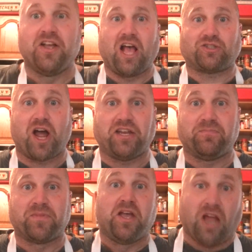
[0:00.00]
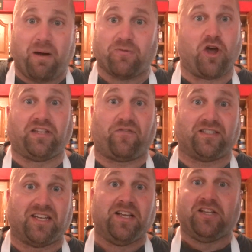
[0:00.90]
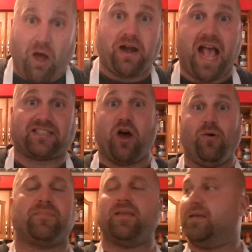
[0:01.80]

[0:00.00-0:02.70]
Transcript: That's right. Nobody will know the difference. Nobody has to know.